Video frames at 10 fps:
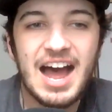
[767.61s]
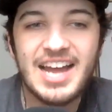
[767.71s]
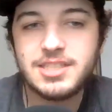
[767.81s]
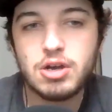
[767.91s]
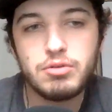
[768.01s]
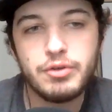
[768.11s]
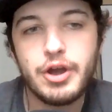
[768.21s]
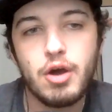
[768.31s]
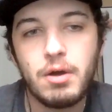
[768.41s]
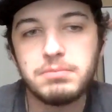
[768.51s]
I don't
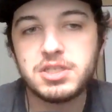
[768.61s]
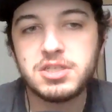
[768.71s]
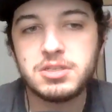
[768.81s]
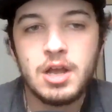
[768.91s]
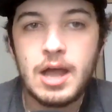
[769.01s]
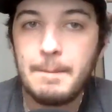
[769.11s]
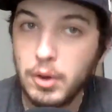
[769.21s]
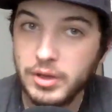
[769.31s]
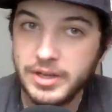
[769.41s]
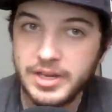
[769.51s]
know. I'm just I'm
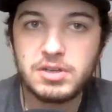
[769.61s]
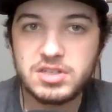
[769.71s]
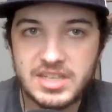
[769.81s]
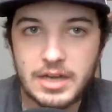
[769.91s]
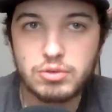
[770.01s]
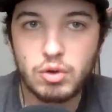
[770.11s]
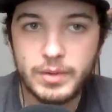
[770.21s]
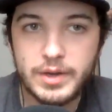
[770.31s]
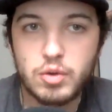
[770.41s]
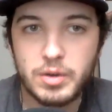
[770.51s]
pulling up their schedule
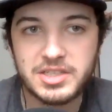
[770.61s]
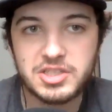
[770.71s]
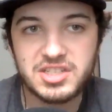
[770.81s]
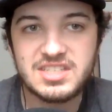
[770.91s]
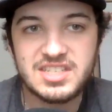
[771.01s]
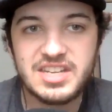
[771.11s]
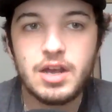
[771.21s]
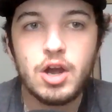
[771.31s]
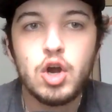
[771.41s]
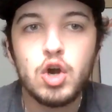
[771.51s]
real quick just to
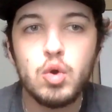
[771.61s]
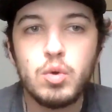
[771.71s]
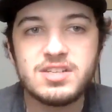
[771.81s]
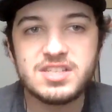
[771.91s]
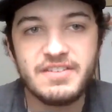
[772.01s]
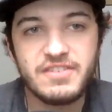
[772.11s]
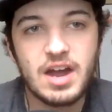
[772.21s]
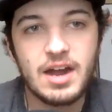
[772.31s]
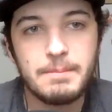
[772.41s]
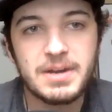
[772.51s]
see who else they've
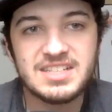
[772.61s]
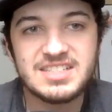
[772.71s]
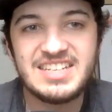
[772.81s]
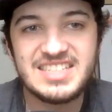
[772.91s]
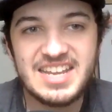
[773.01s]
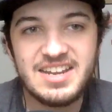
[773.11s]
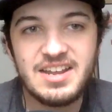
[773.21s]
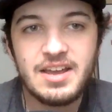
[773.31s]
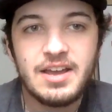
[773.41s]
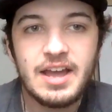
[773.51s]
gotten because they
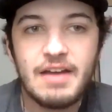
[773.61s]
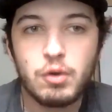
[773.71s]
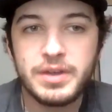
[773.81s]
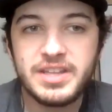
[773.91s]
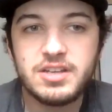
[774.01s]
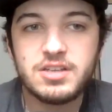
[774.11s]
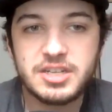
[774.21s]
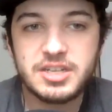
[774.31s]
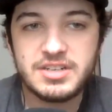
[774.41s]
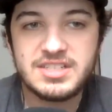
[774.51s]
did have a really good
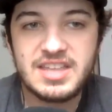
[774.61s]
series.